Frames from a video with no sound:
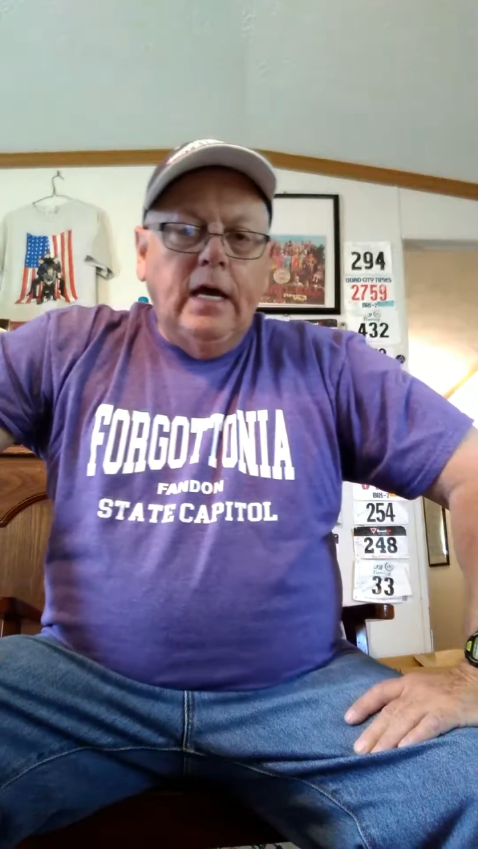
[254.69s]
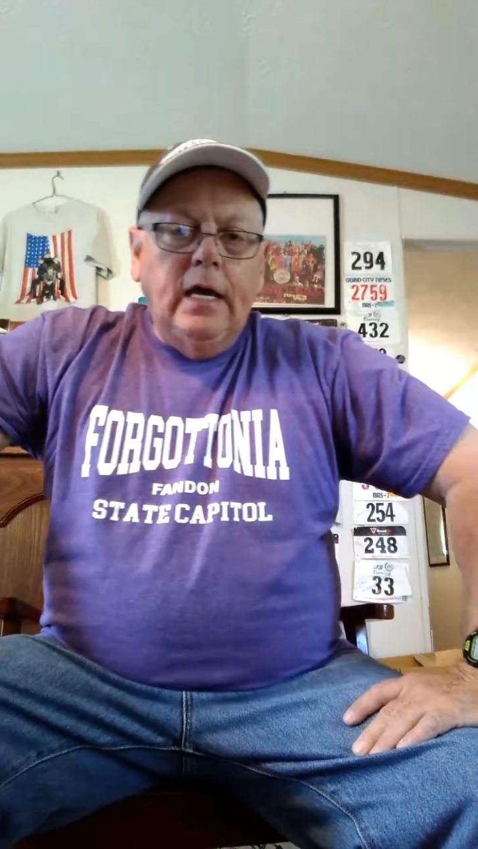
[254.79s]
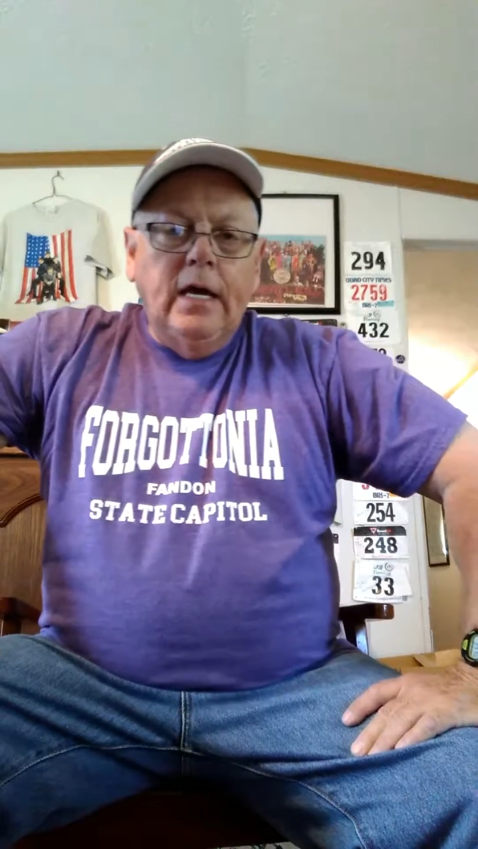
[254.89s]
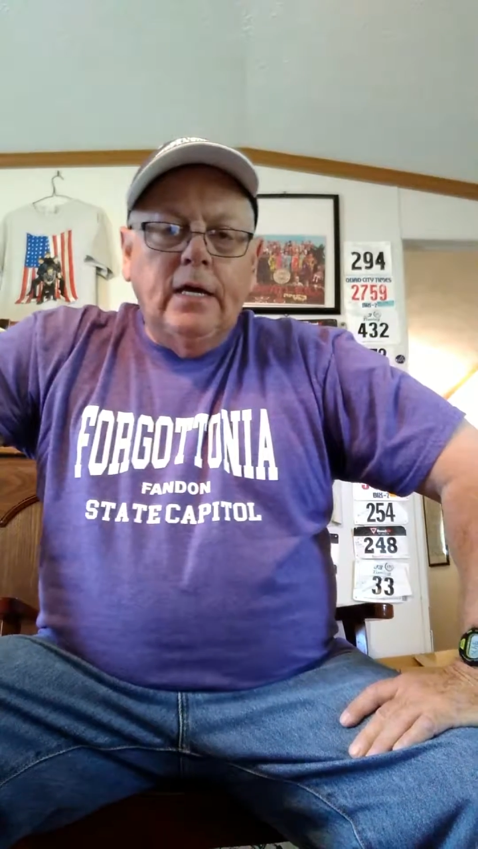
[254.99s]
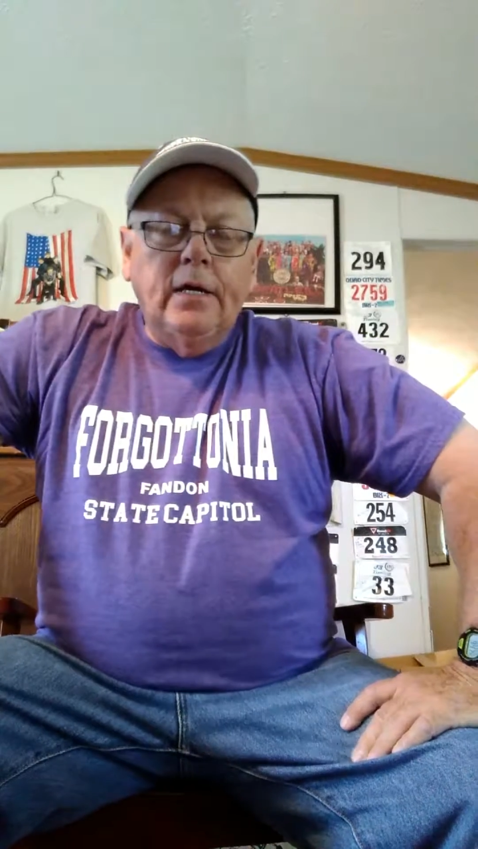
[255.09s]

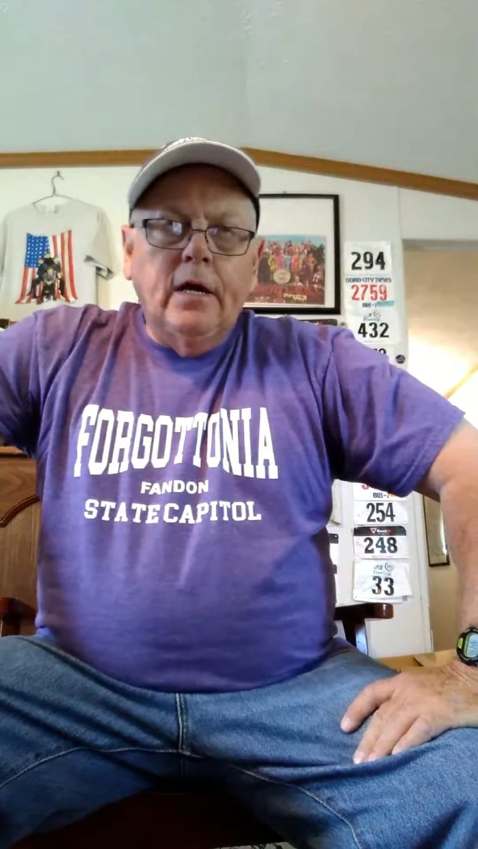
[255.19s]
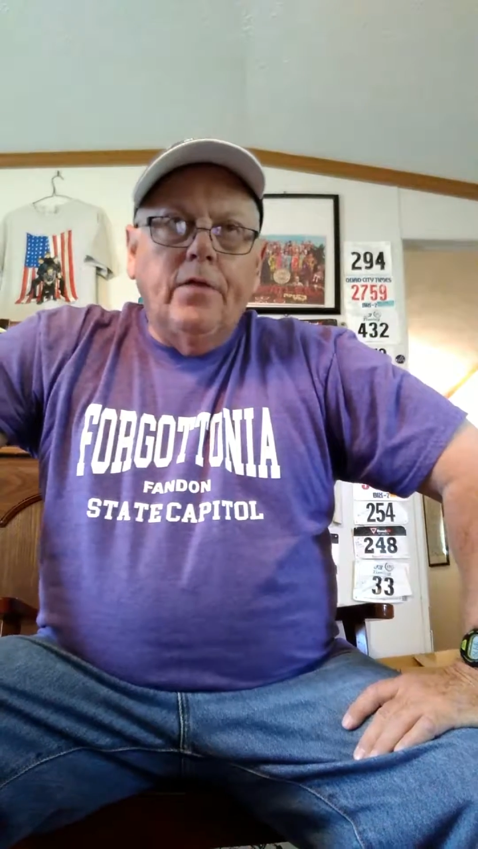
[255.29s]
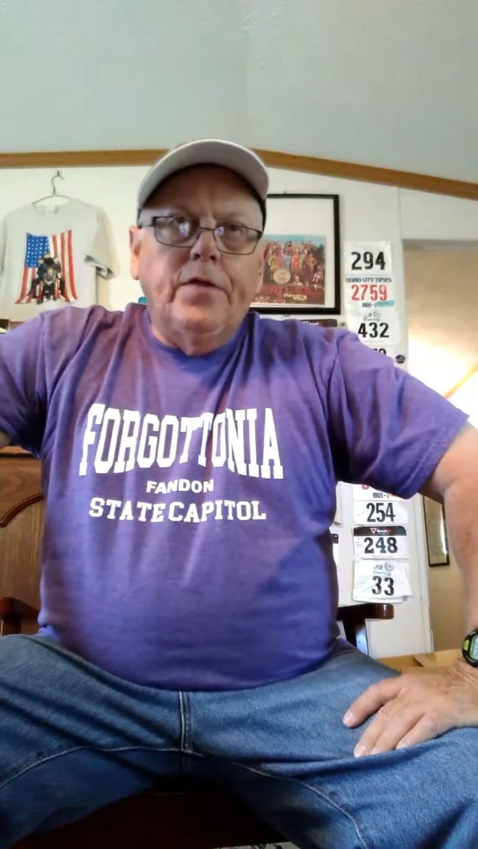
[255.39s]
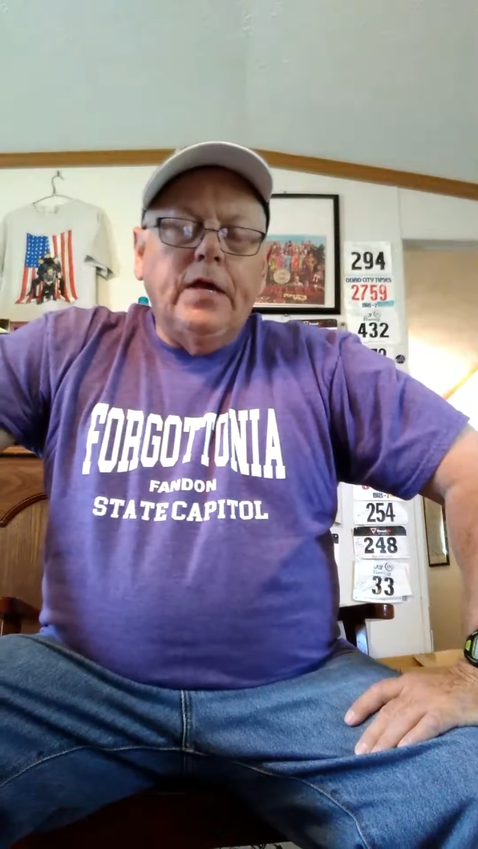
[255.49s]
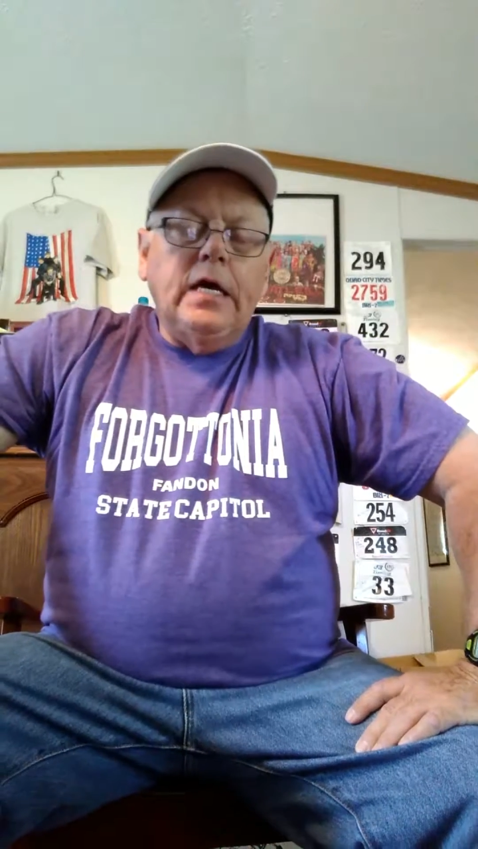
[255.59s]
in
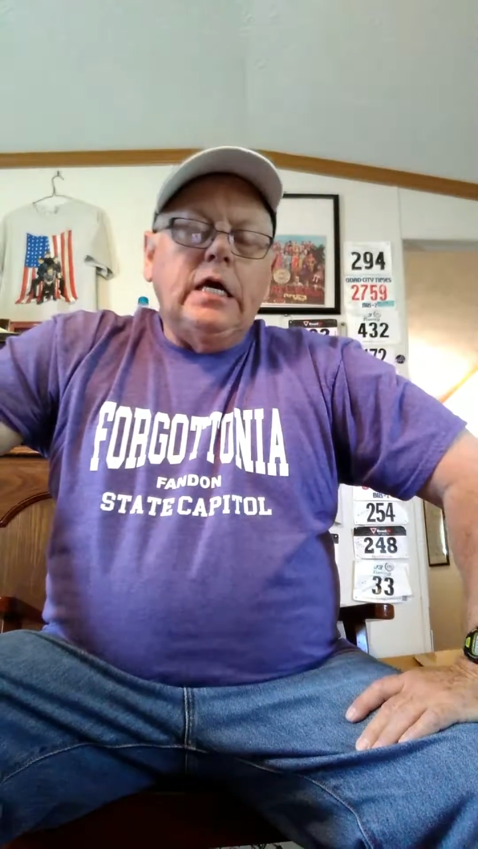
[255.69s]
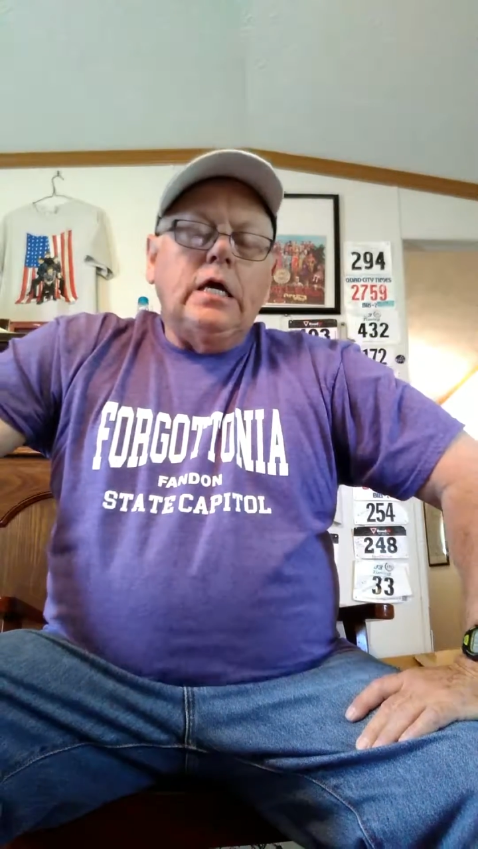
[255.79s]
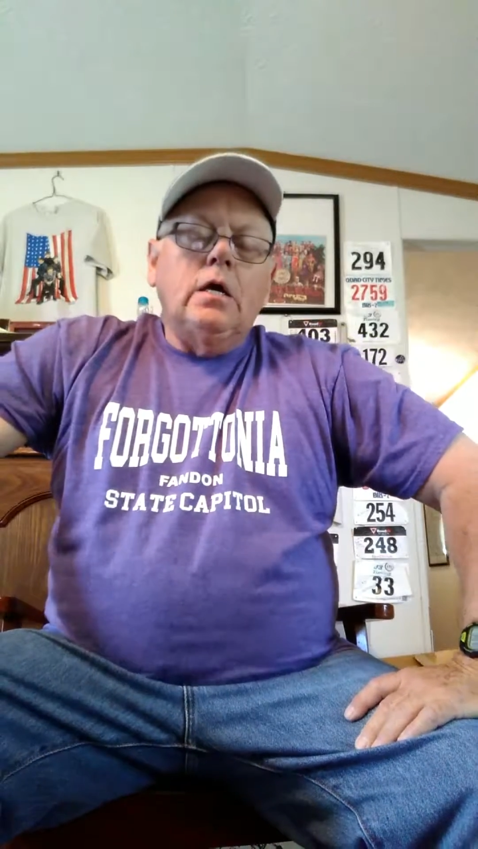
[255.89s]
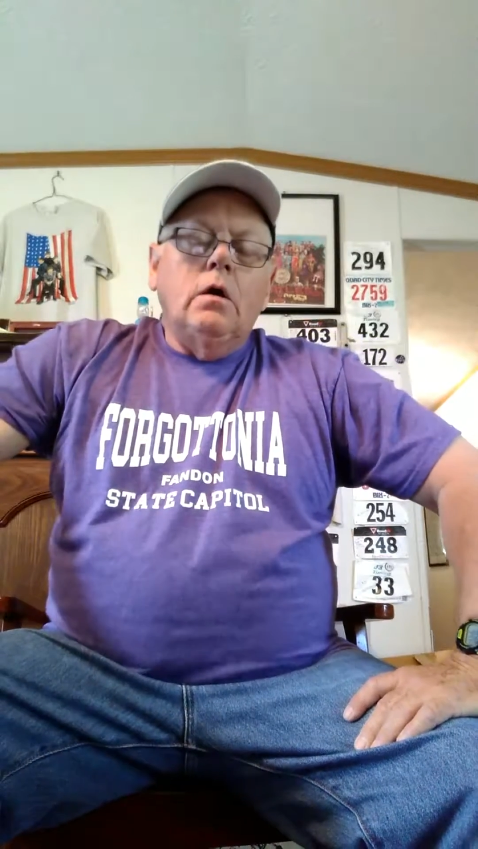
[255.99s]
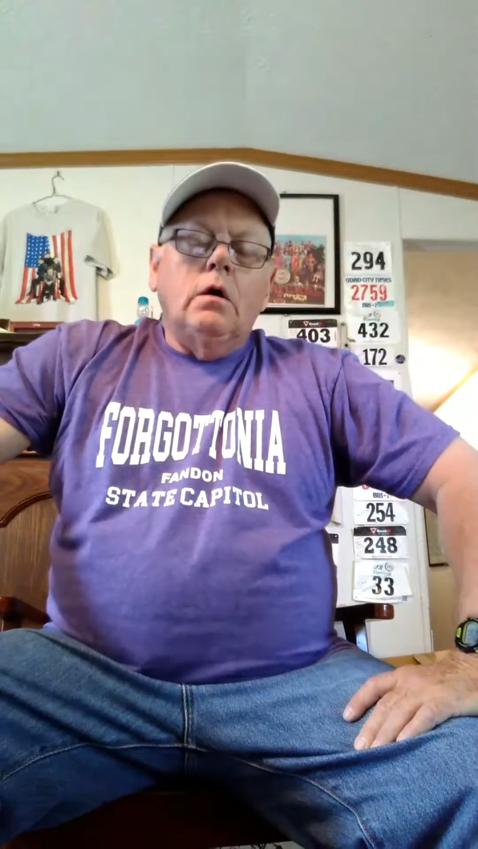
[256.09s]
the